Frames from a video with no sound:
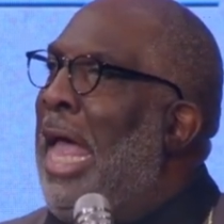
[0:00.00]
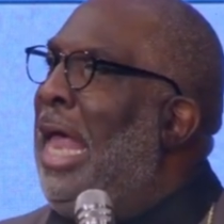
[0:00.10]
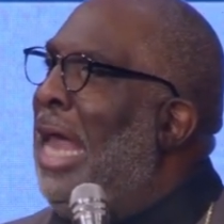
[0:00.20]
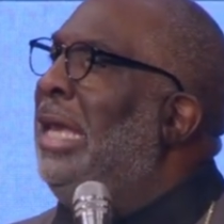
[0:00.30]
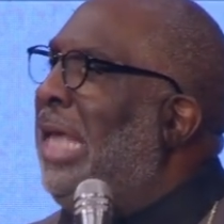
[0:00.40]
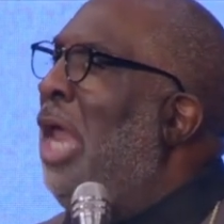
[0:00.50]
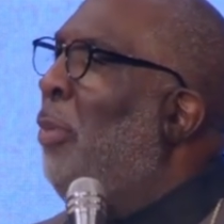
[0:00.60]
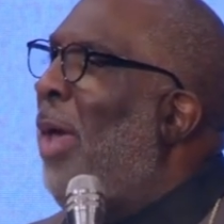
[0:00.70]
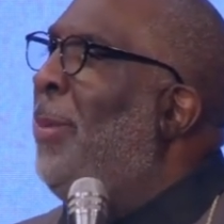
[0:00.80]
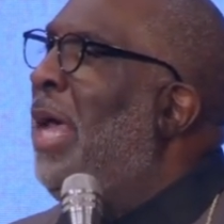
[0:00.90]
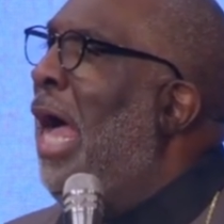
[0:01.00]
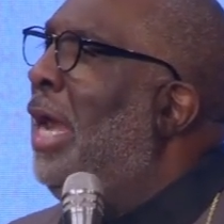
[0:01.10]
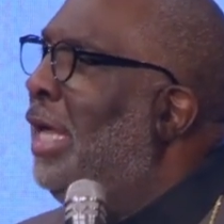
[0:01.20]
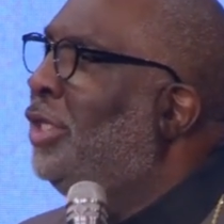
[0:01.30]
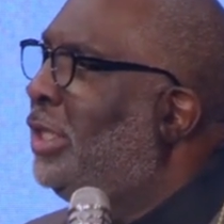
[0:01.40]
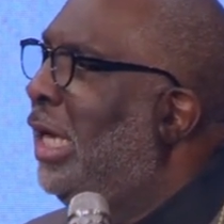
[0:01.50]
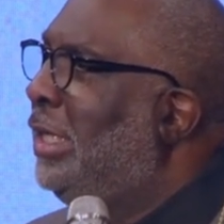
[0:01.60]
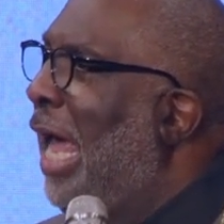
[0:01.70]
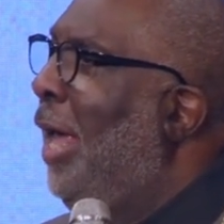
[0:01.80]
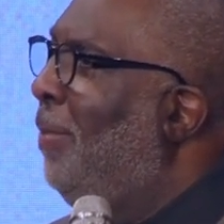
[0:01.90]
And can we be honest
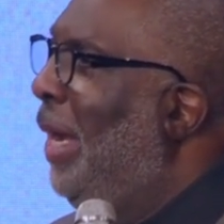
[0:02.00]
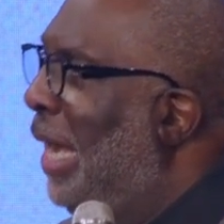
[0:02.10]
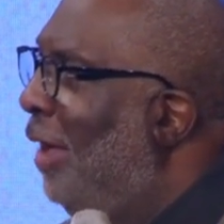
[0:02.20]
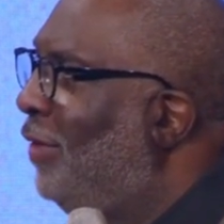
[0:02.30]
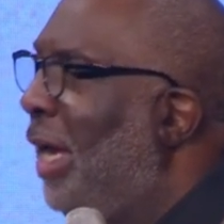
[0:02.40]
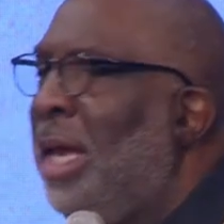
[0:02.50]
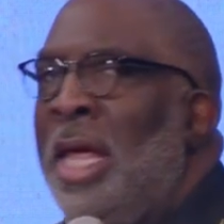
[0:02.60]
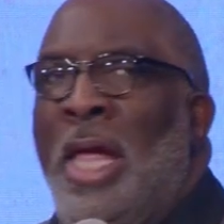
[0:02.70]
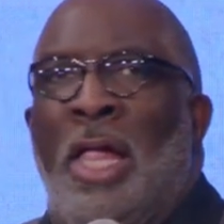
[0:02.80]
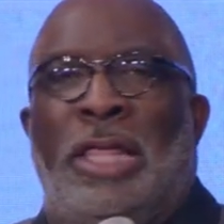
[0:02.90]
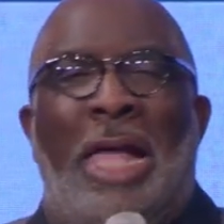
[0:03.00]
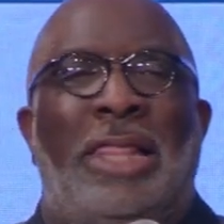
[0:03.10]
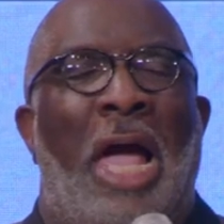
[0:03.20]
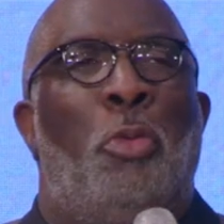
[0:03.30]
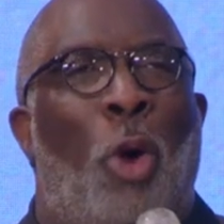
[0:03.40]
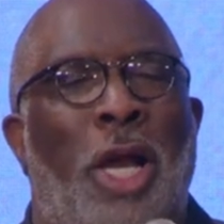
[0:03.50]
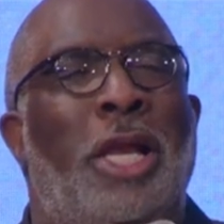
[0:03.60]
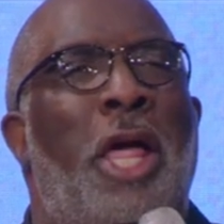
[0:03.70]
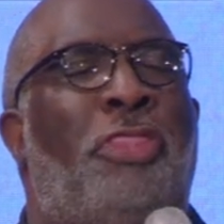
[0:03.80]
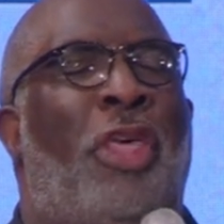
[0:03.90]
today, beloved, that one of
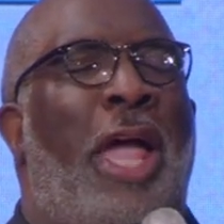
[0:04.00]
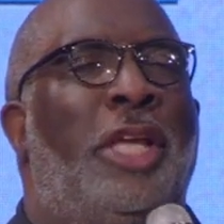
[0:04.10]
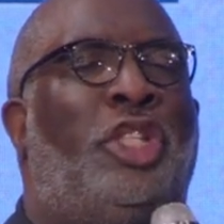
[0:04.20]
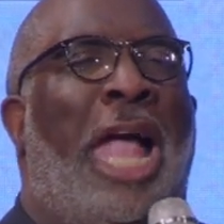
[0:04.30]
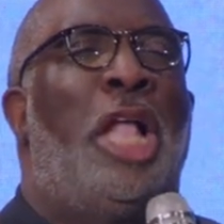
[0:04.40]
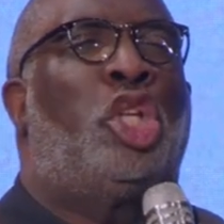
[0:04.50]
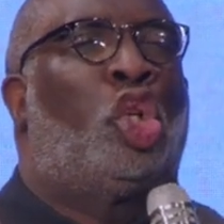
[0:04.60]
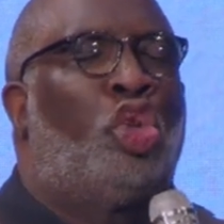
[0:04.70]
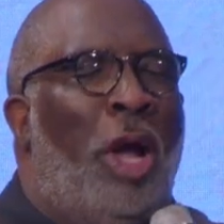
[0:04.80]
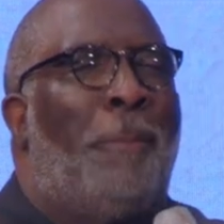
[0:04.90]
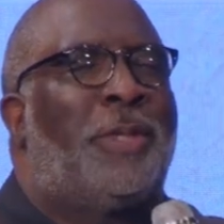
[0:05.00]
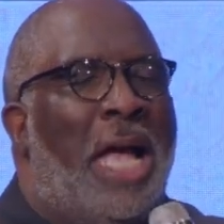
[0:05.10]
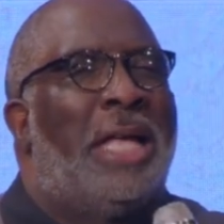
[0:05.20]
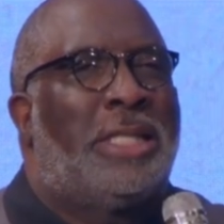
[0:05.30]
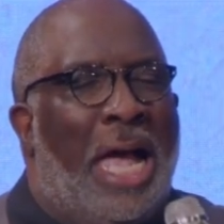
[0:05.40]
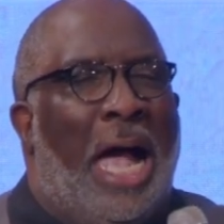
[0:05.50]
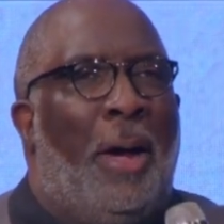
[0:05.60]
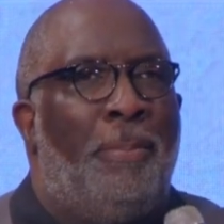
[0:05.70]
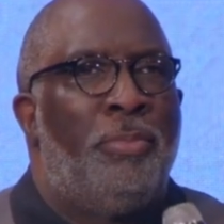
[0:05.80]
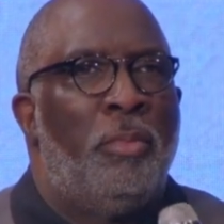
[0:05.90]
the things that trips us up
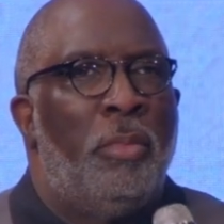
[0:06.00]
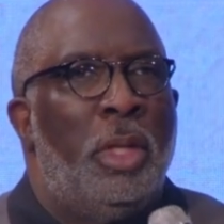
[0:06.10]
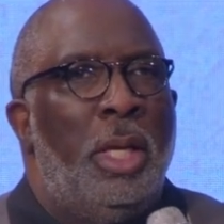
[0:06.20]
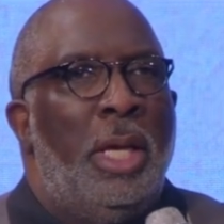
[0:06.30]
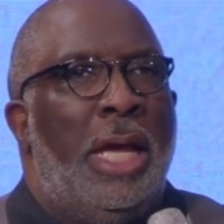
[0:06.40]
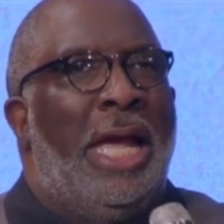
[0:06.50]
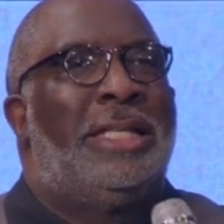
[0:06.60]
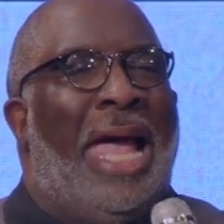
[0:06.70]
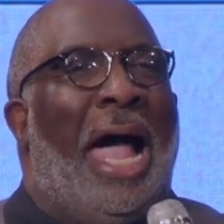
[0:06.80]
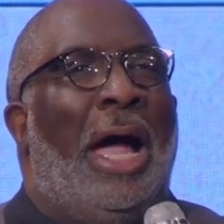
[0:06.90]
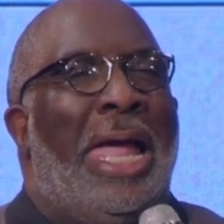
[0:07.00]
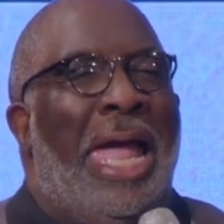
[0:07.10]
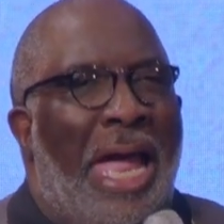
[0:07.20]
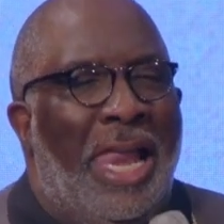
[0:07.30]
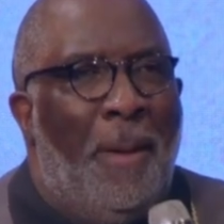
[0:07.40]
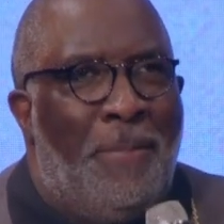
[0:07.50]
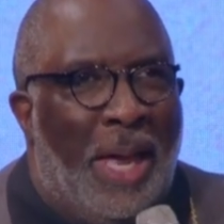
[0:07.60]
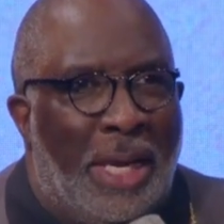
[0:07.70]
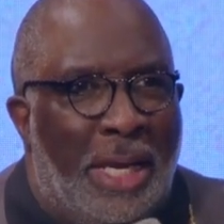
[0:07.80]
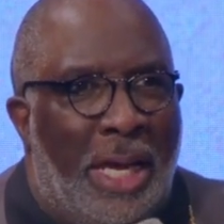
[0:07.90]
is our
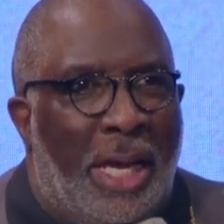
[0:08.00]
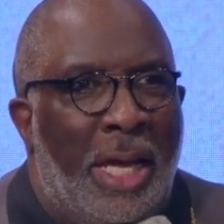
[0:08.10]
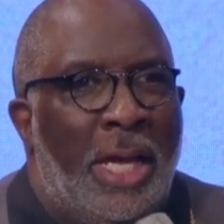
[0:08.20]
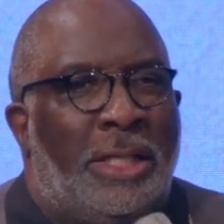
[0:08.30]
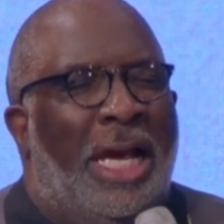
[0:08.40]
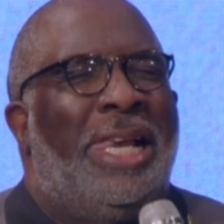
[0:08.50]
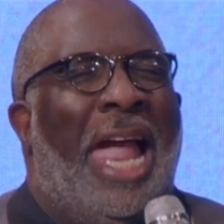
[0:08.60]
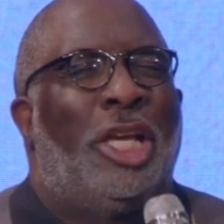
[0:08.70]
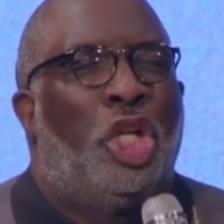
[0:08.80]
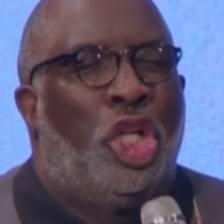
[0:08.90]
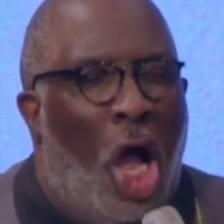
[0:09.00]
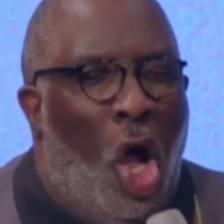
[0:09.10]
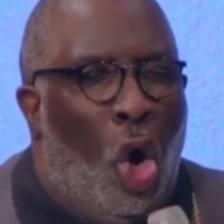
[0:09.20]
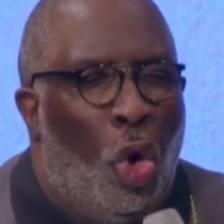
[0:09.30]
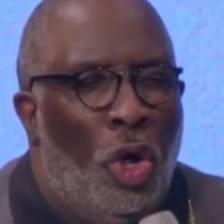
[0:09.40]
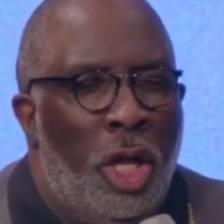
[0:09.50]
inability to let go.